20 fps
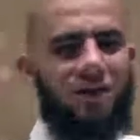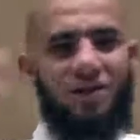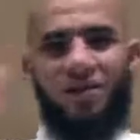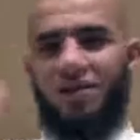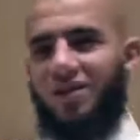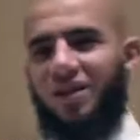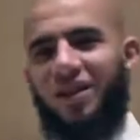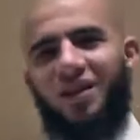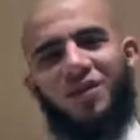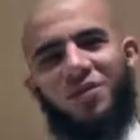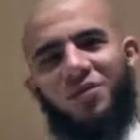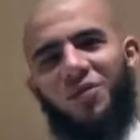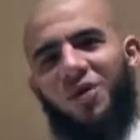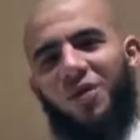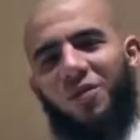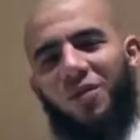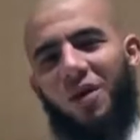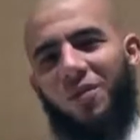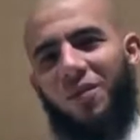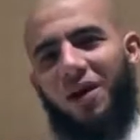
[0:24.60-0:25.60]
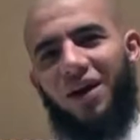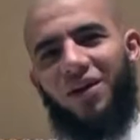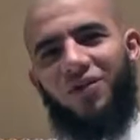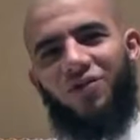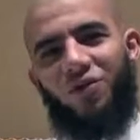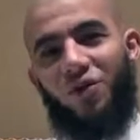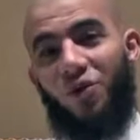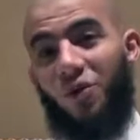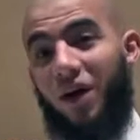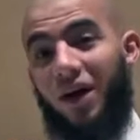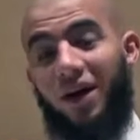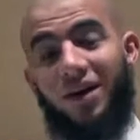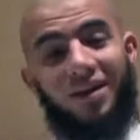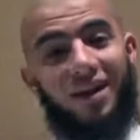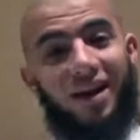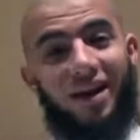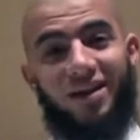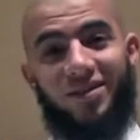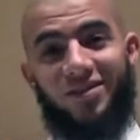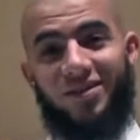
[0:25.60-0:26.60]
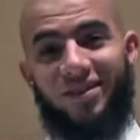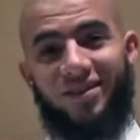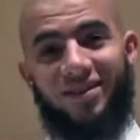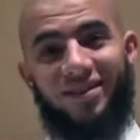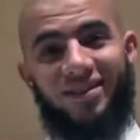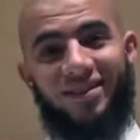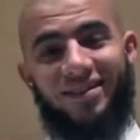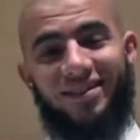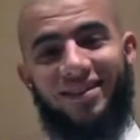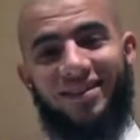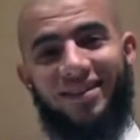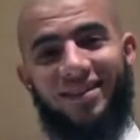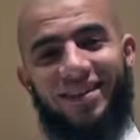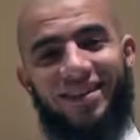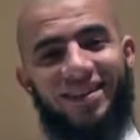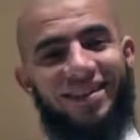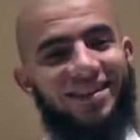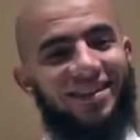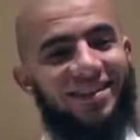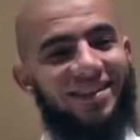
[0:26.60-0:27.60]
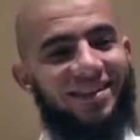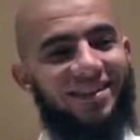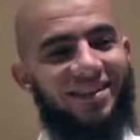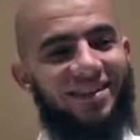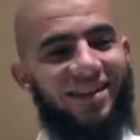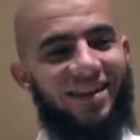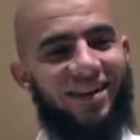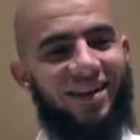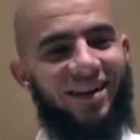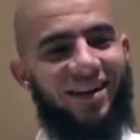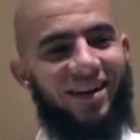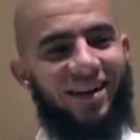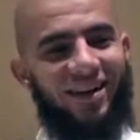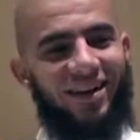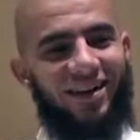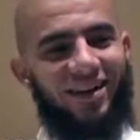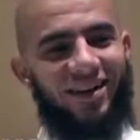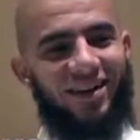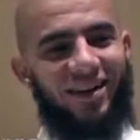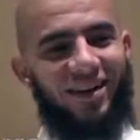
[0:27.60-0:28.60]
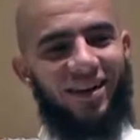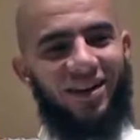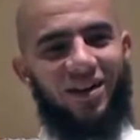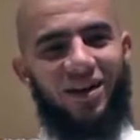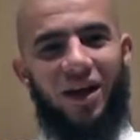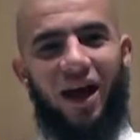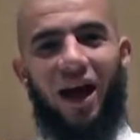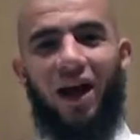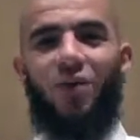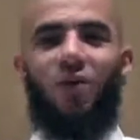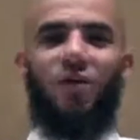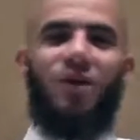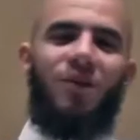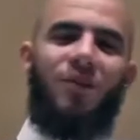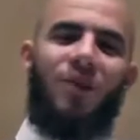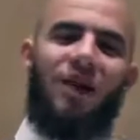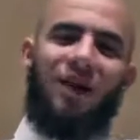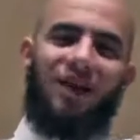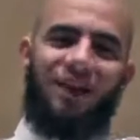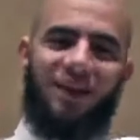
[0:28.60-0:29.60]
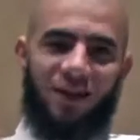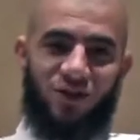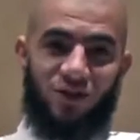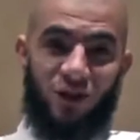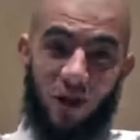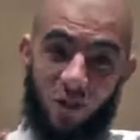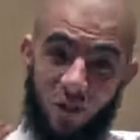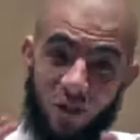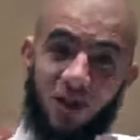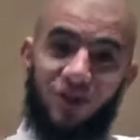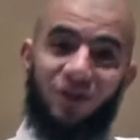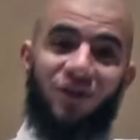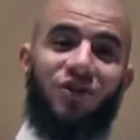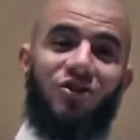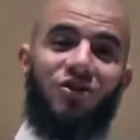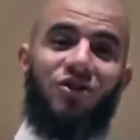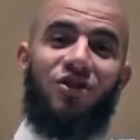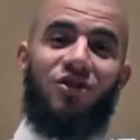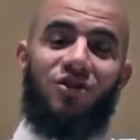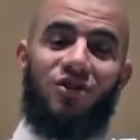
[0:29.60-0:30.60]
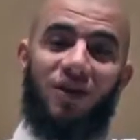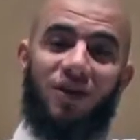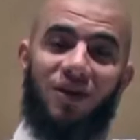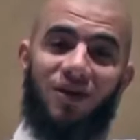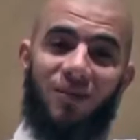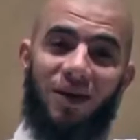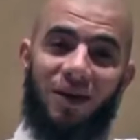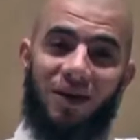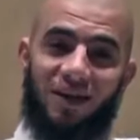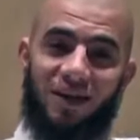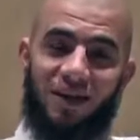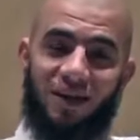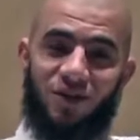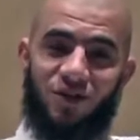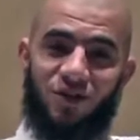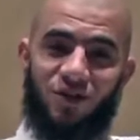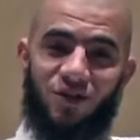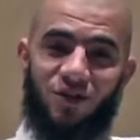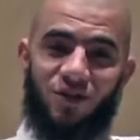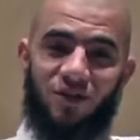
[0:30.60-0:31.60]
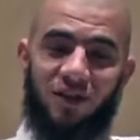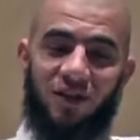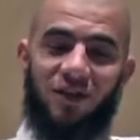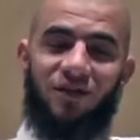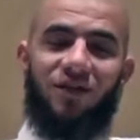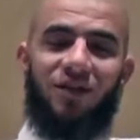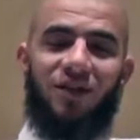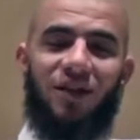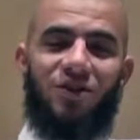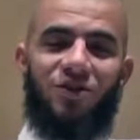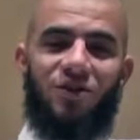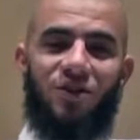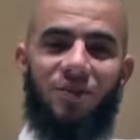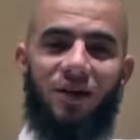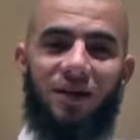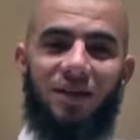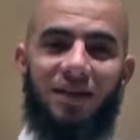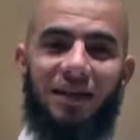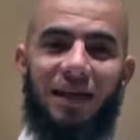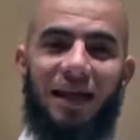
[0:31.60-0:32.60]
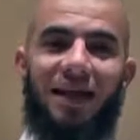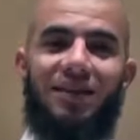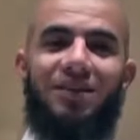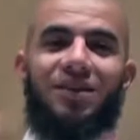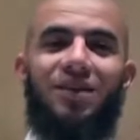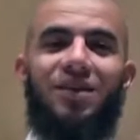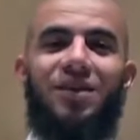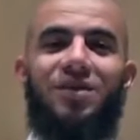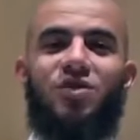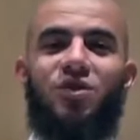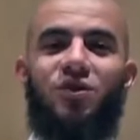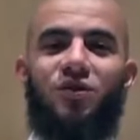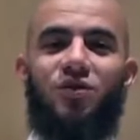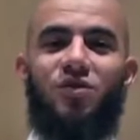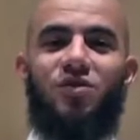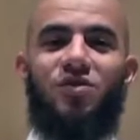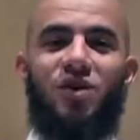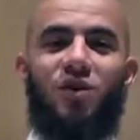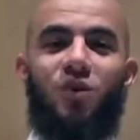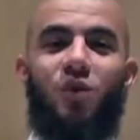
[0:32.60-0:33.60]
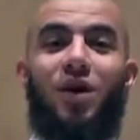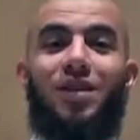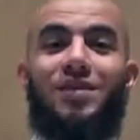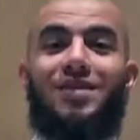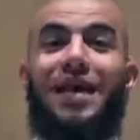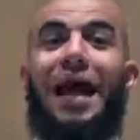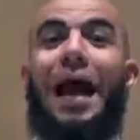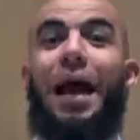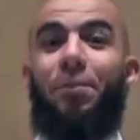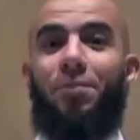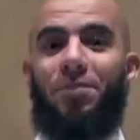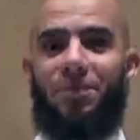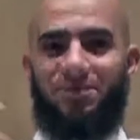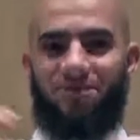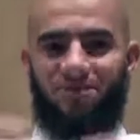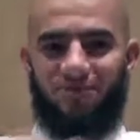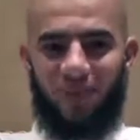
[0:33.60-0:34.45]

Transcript: This thing has been on my mind for a while, guys, and I want to make a lecture. I will eventually, inshallah, make a lecture or deliver a lecture about the etiquettes of using WhatsApp.